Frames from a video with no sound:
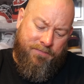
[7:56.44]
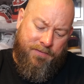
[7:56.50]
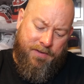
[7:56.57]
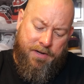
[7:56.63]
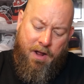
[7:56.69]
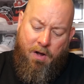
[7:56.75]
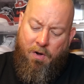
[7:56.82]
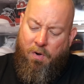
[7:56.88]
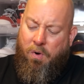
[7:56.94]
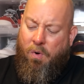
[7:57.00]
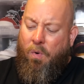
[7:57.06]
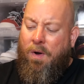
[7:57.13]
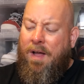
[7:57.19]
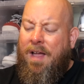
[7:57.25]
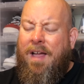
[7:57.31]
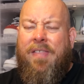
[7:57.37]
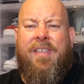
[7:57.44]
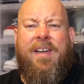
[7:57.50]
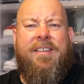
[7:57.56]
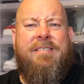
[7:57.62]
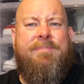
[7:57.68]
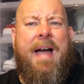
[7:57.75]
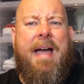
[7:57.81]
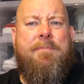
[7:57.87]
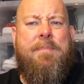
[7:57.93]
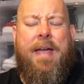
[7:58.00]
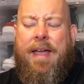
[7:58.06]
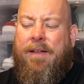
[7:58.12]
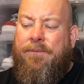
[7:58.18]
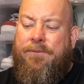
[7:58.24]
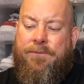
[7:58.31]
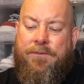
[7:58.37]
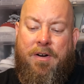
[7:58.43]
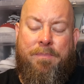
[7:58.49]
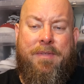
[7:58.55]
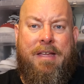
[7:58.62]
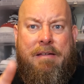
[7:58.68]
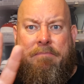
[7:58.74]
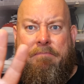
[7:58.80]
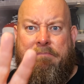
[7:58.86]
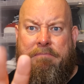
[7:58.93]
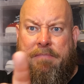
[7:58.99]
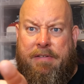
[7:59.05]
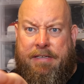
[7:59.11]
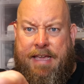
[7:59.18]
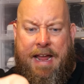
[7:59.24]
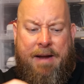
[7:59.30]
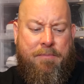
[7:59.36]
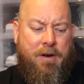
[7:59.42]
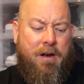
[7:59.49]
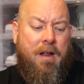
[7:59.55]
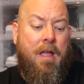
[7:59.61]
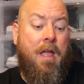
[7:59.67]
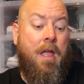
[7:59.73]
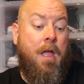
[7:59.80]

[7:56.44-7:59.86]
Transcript: No, that was Batman from the camera.